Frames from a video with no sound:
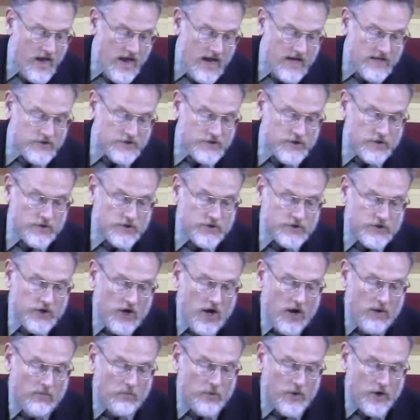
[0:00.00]
And so
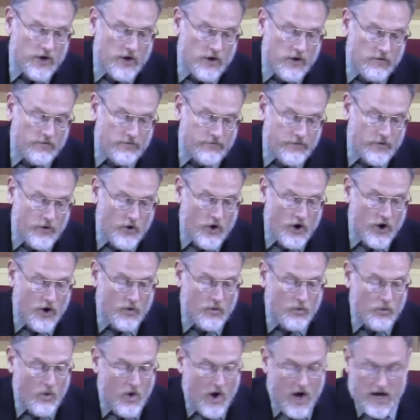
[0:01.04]
Psalm 104
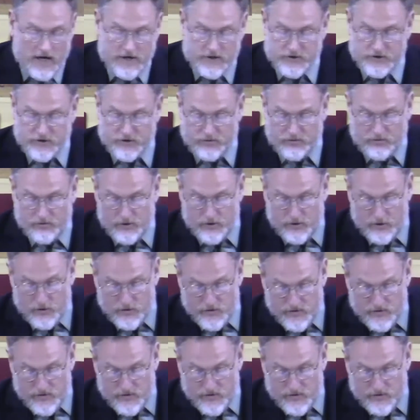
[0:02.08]
walks through